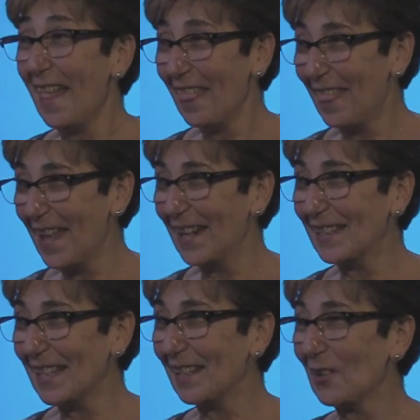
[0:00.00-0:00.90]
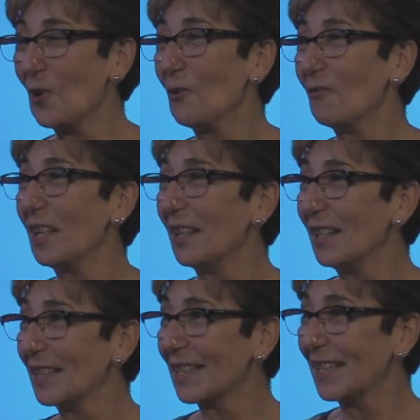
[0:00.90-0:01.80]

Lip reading: they take over and it's